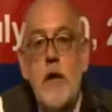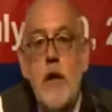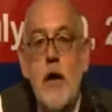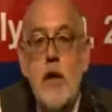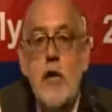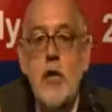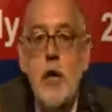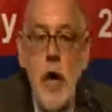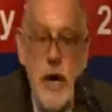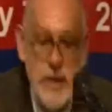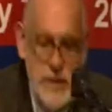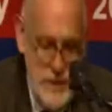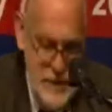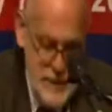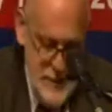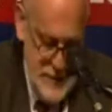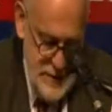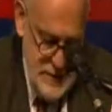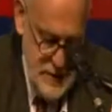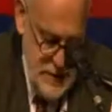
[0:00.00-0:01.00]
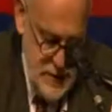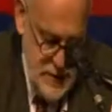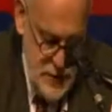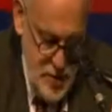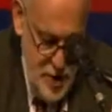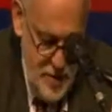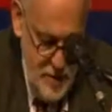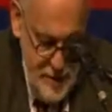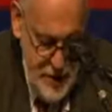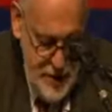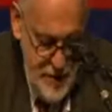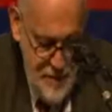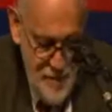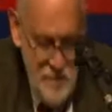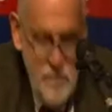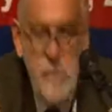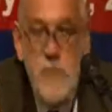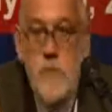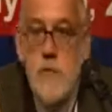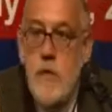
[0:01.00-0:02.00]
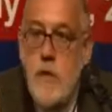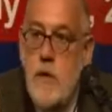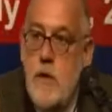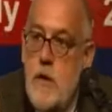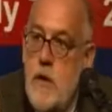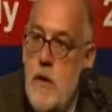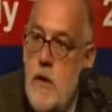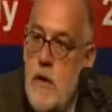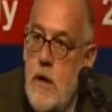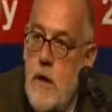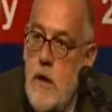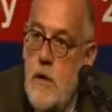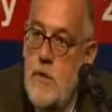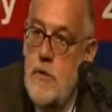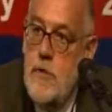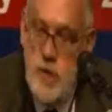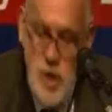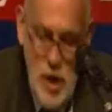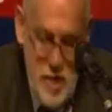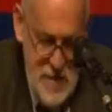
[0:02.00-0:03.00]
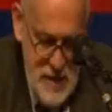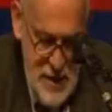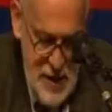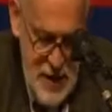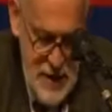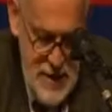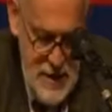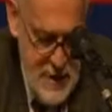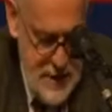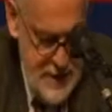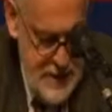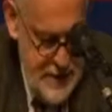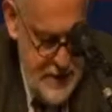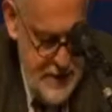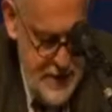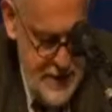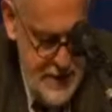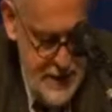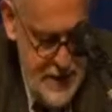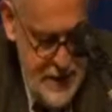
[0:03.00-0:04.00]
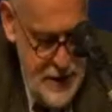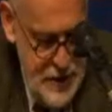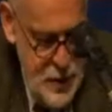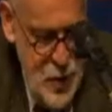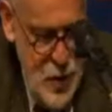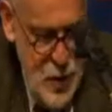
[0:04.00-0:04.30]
and racists in Germany. The German anti Semites and